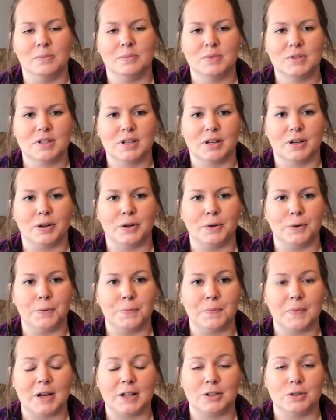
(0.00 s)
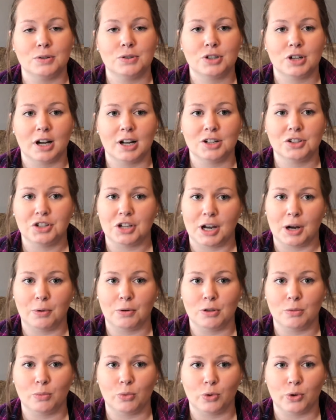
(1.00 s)
So I do try and shower
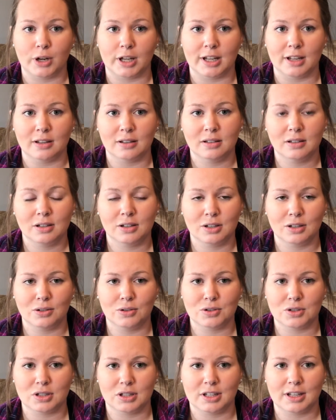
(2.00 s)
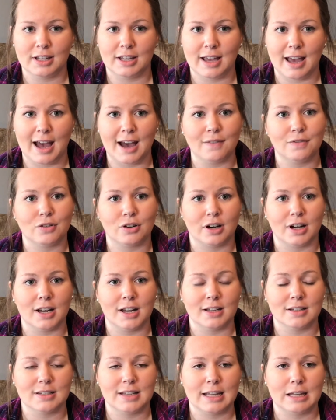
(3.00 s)
in the morning. Usually after
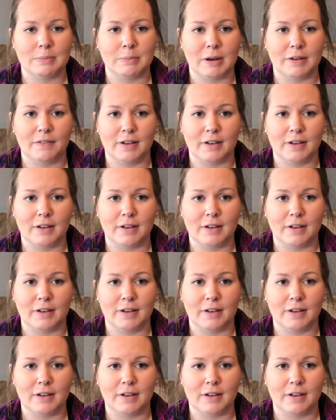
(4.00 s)
I take my